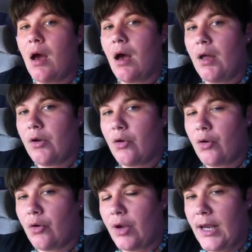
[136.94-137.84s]

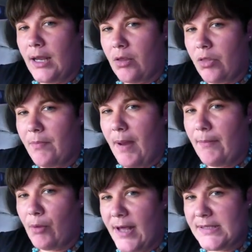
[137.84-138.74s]
underneath my
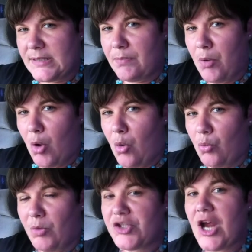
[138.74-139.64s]
breastbone,
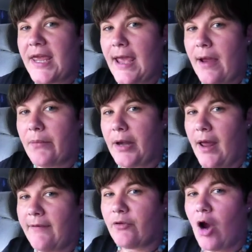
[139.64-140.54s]
which I get
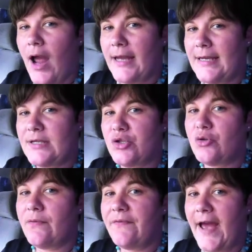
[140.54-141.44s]
whenever I eat
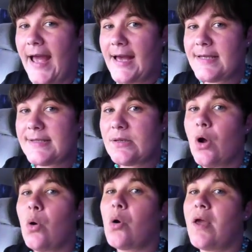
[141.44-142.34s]
too fast,
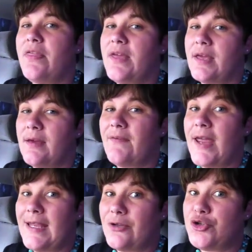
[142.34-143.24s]
or I think if I
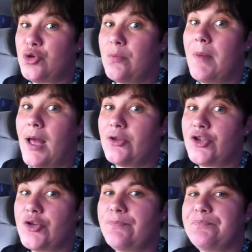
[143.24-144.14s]
eat too
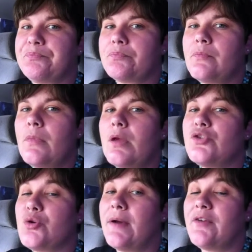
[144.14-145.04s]
much.
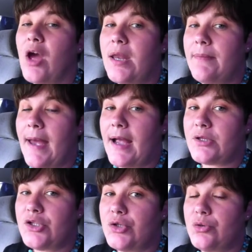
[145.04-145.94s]
So I've cut it
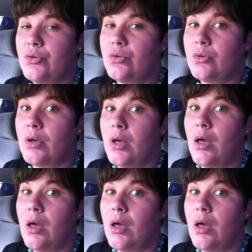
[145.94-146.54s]
back to